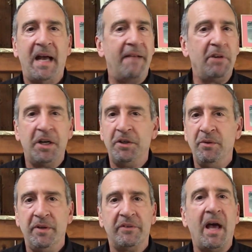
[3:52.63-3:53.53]
I've got to do
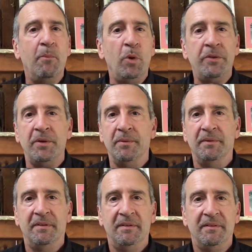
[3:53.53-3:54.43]
this. I'm with you,
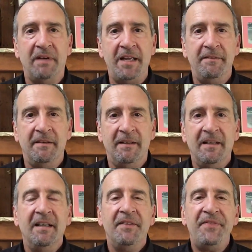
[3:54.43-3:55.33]
right?
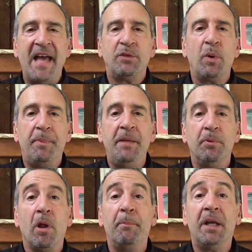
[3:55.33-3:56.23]
That's where
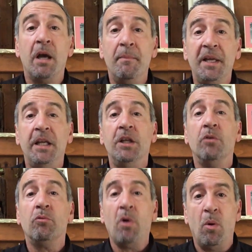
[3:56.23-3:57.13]
people become
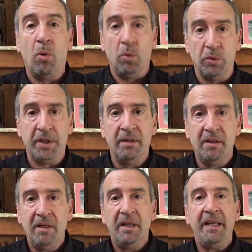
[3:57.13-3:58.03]
enrolled
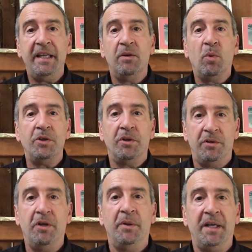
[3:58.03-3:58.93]
in what you're
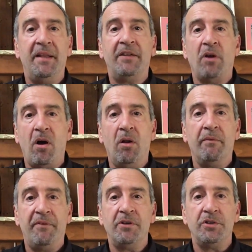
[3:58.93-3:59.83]
doing, and that's all a
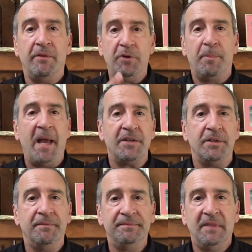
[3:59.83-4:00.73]
function your passion.
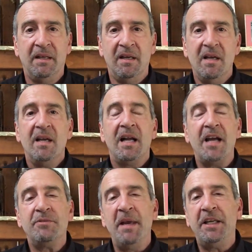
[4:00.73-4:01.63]

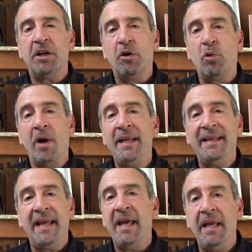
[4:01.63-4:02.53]
Guys, make it a
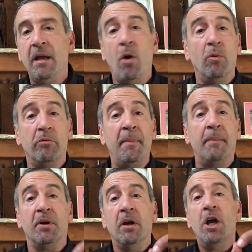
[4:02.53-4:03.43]
great day. Oh,
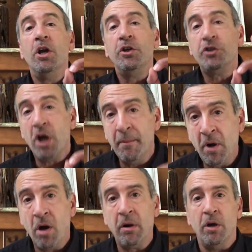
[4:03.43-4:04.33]
remember,
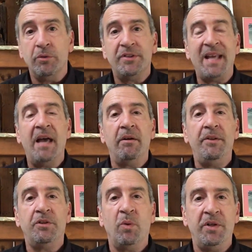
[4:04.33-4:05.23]
tomorrow, Saturday
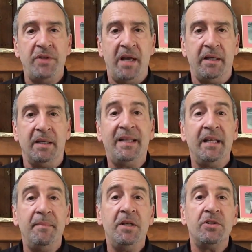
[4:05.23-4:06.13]
the 22nd,
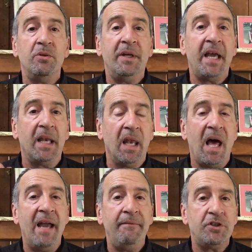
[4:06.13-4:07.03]
Kimmy is doing a
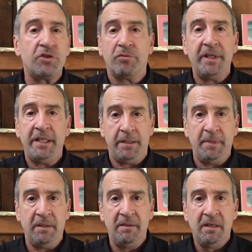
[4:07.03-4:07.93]
live
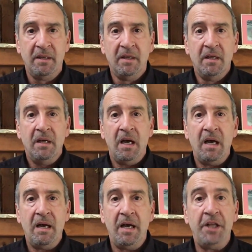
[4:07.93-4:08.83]
stream,
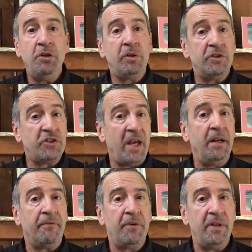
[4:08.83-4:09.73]
and you can sign
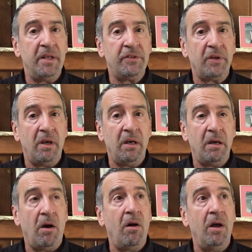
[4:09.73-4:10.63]
up for this
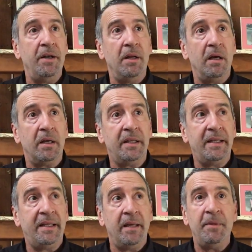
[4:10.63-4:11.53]
on
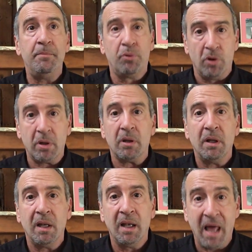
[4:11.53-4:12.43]

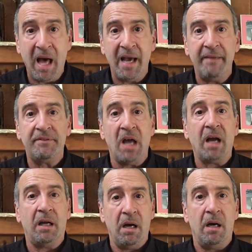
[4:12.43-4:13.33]

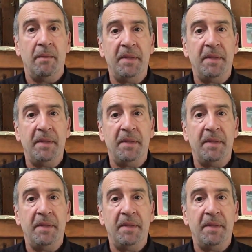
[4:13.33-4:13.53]
KimmyBrooke.live.com.